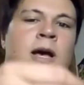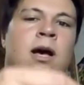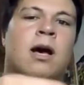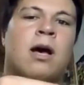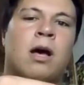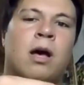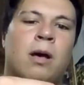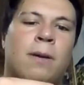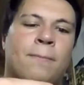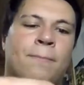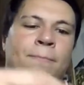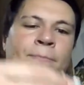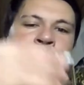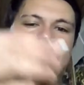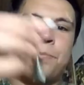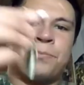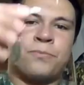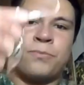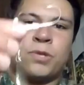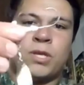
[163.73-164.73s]

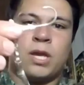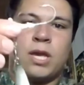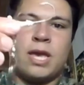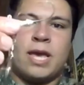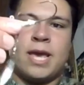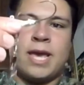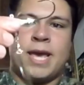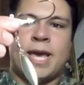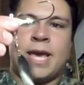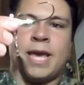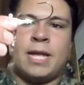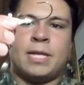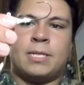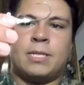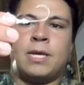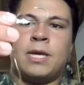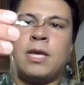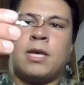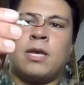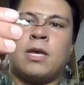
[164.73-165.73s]

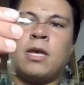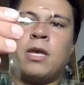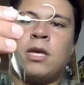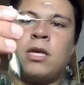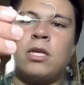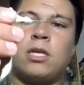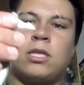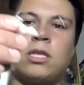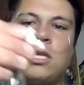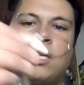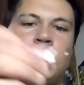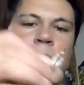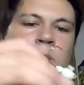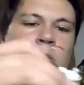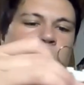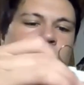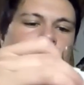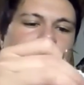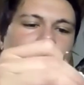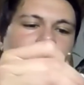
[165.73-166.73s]
And these
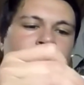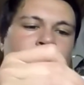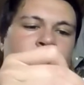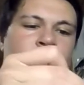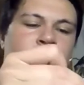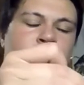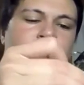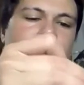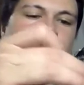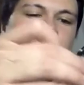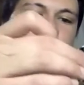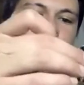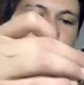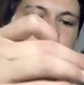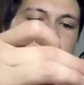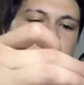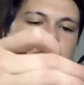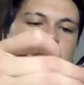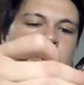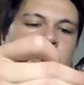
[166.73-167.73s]
you can pretty much pair with
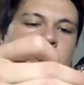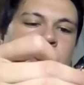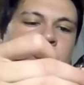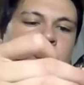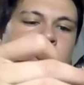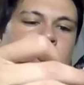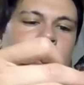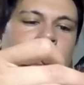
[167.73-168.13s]
anything.